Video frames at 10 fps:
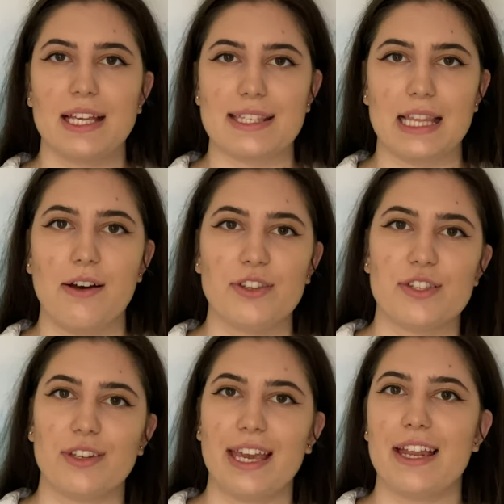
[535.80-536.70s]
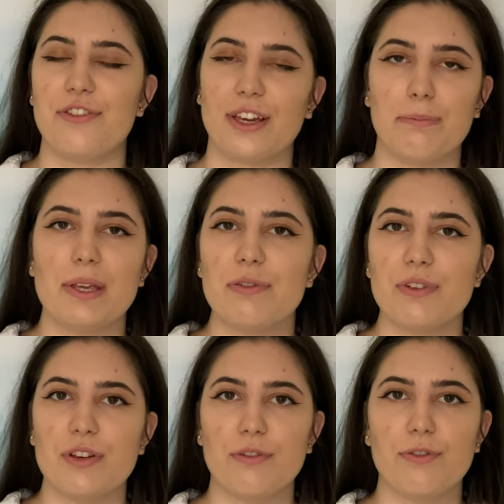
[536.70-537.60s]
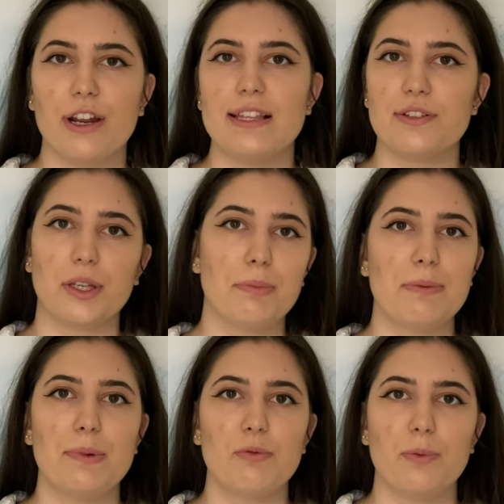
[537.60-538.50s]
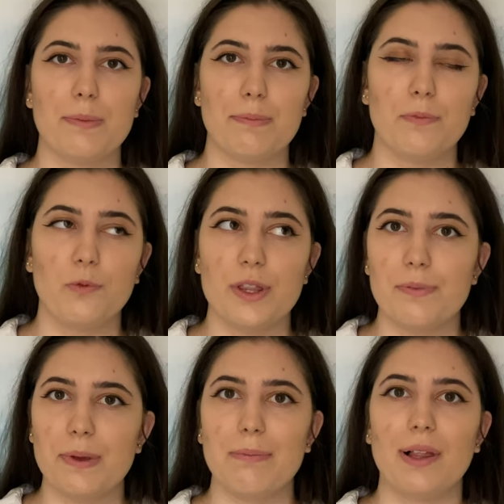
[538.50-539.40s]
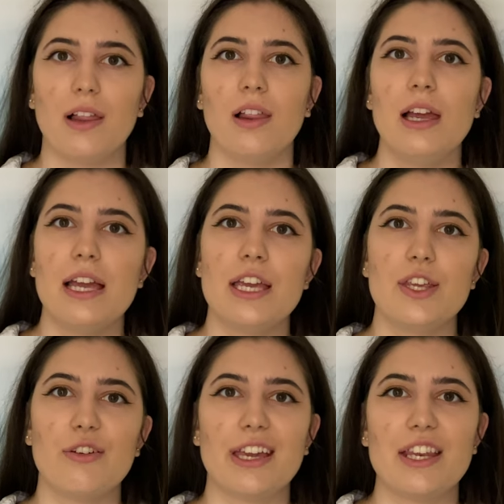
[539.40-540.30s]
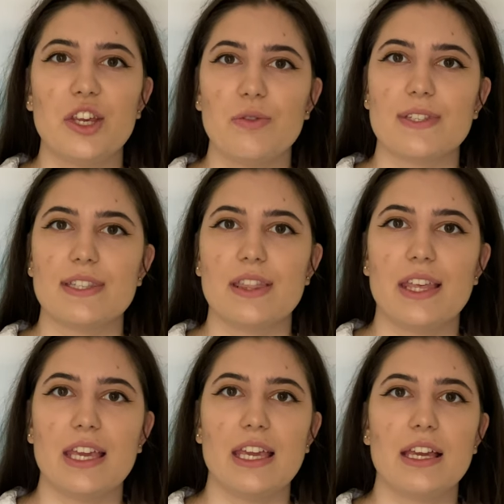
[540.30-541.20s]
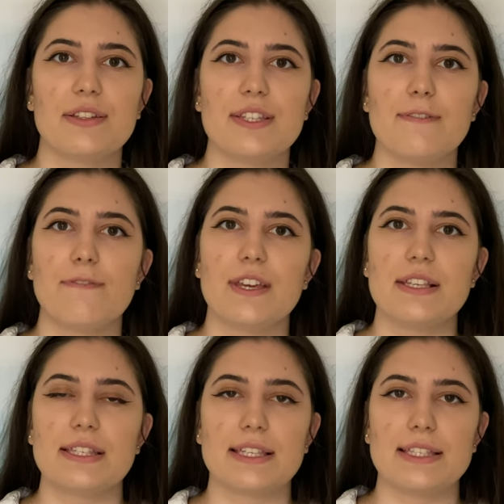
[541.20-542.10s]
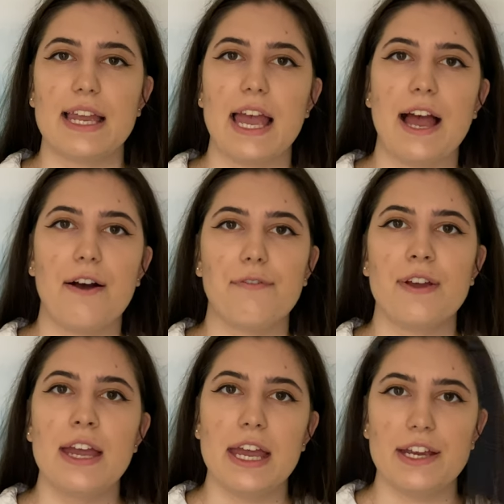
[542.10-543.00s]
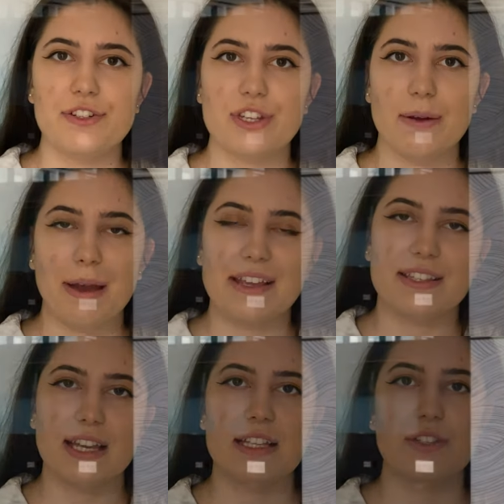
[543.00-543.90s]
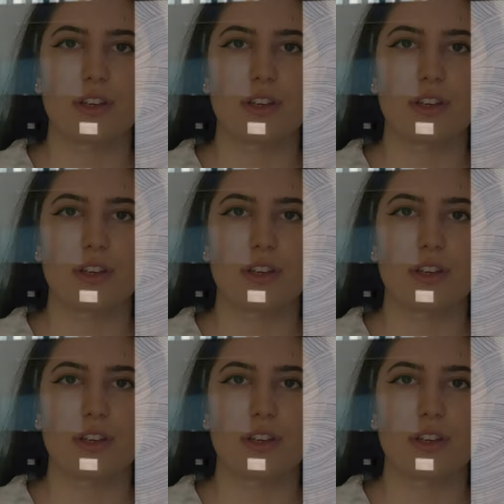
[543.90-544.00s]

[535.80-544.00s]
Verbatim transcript: as loud as you can you can meet with your friends you can meet with, with people you can use the TVs because they have HDMI sets you